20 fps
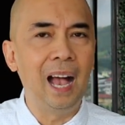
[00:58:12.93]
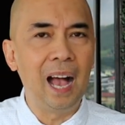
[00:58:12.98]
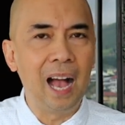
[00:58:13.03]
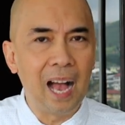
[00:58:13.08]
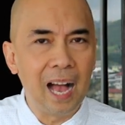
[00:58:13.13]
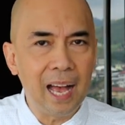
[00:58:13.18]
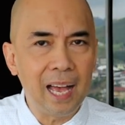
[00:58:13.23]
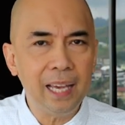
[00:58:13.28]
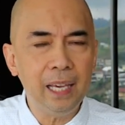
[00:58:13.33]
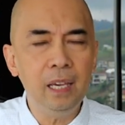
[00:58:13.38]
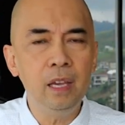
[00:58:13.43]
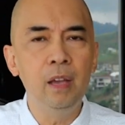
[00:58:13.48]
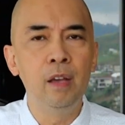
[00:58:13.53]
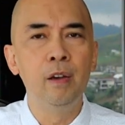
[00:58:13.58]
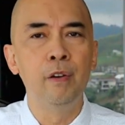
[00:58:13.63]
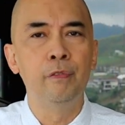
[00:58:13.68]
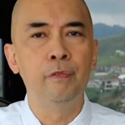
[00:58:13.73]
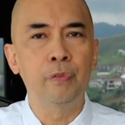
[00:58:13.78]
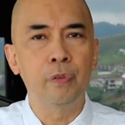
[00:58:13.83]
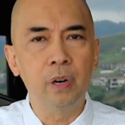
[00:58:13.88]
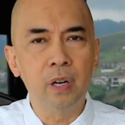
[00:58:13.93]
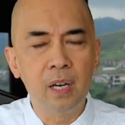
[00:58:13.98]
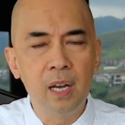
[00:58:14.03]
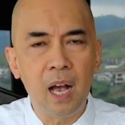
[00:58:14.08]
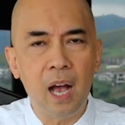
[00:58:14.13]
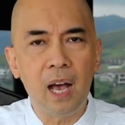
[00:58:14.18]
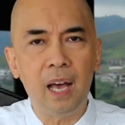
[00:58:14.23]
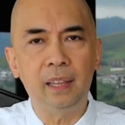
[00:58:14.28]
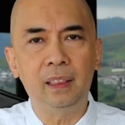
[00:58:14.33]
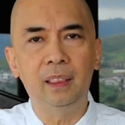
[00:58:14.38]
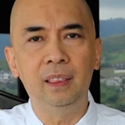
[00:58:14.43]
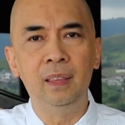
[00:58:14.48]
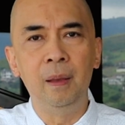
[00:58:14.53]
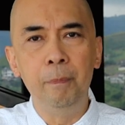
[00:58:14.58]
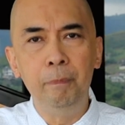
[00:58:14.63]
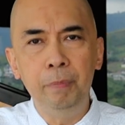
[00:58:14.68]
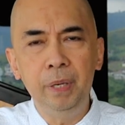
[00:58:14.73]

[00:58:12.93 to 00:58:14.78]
I forgot the